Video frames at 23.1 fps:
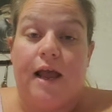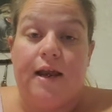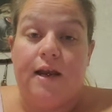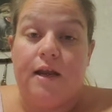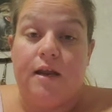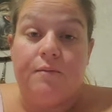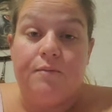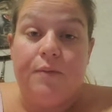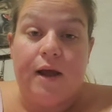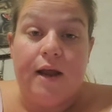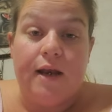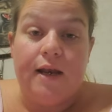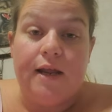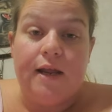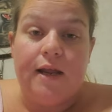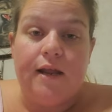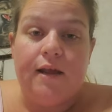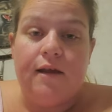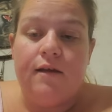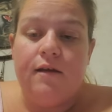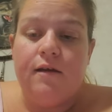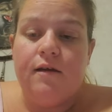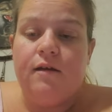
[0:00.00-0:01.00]

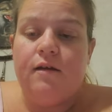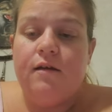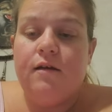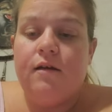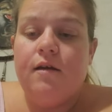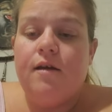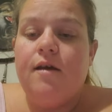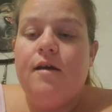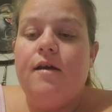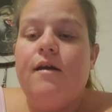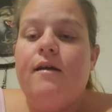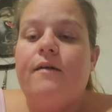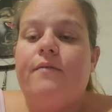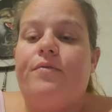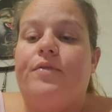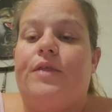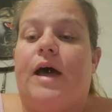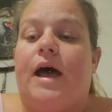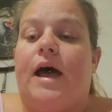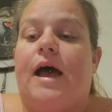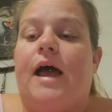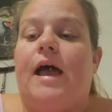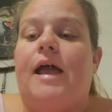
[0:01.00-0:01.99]
anybody
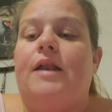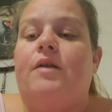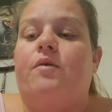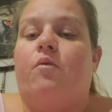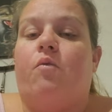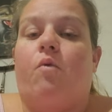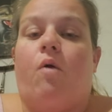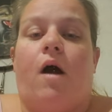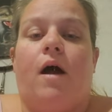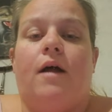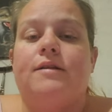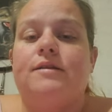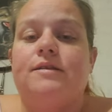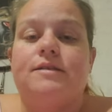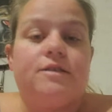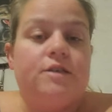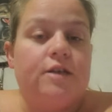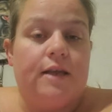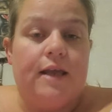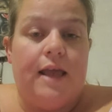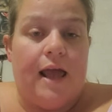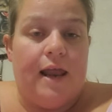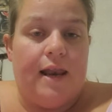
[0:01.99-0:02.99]
that wants
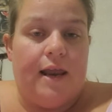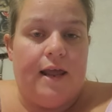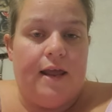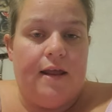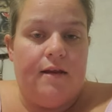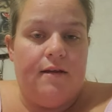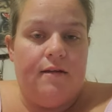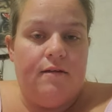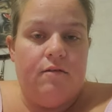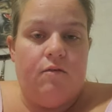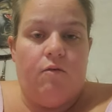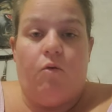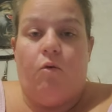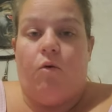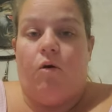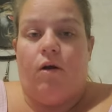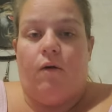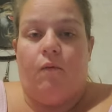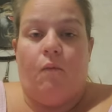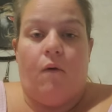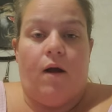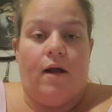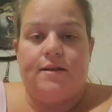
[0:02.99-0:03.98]
to get it
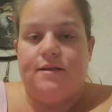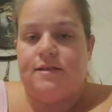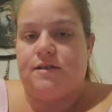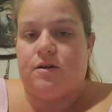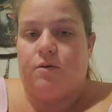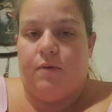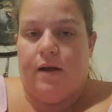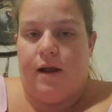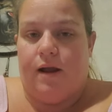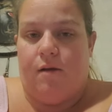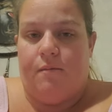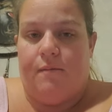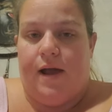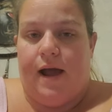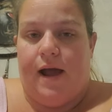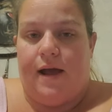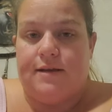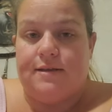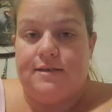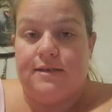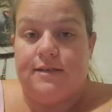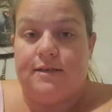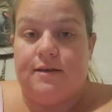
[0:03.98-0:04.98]
or wants to wear a
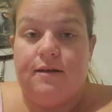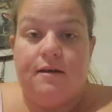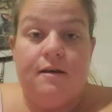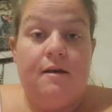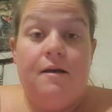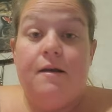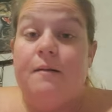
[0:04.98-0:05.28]
mask.